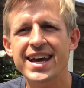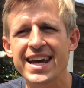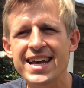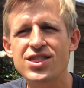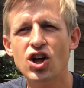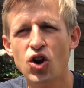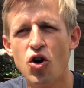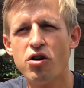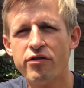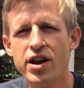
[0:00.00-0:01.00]
in the
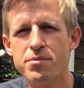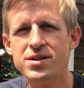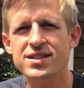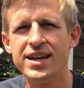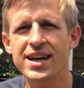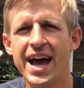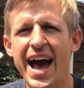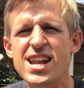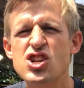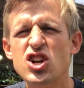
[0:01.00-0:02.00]
law of liberty
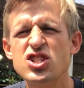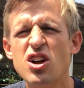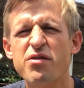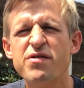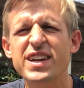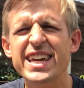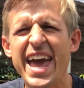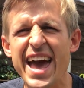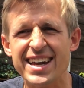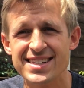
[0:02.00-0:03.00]
and does not
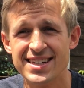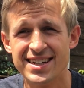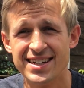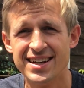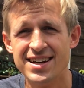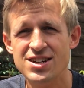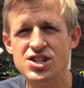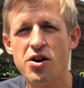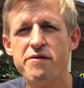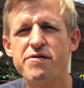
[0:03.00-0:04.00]
forget,
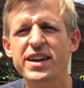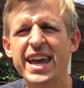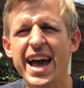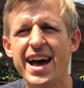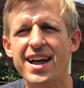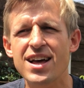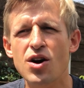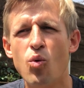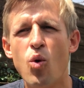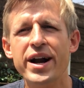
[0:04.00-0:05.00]
don't forget
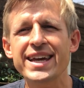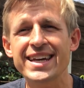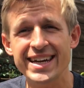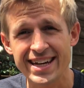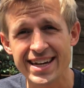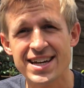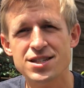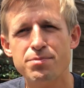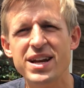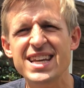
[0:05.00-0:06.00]
what he
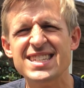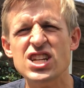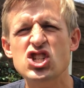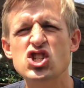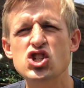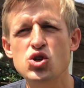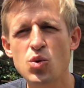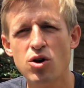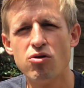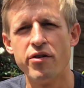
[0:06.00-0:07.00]
hears, but he's a
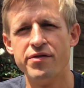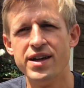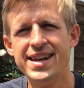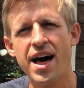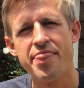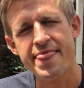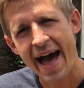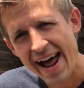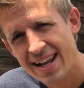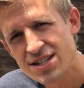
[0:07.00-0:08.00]
doer of it. Now
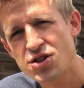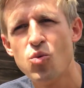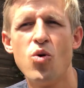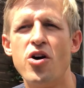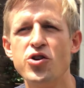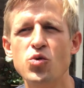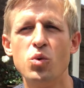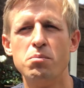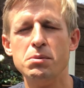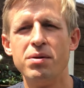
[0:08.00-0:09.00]
that is the one who
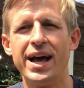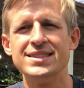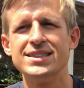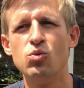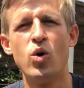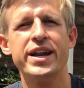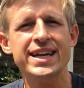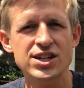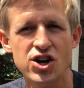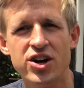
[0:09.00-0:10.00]
will be blessed in what
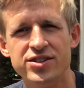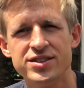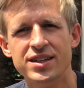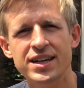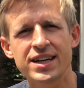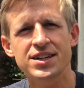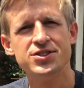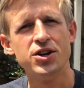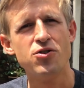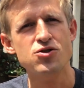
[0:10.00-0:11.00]
he does.
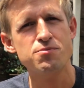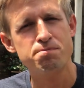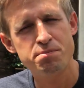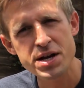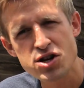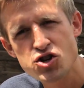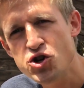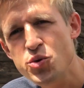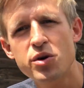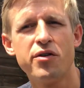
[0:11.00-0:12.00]
So be a
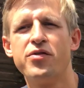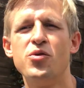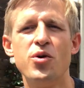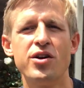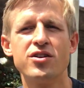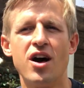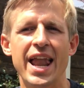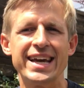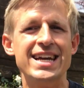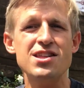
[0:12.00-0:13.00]
doer of the word of
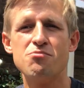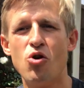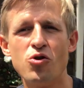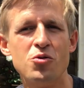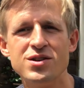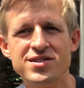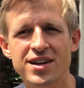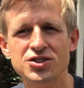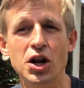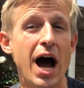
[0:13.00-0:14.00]
God. Like Keith Moore always
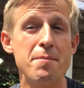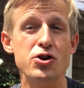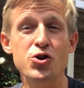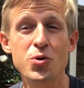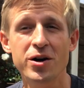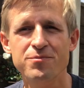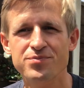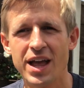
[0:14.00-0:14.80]
says, you know, I'm a doer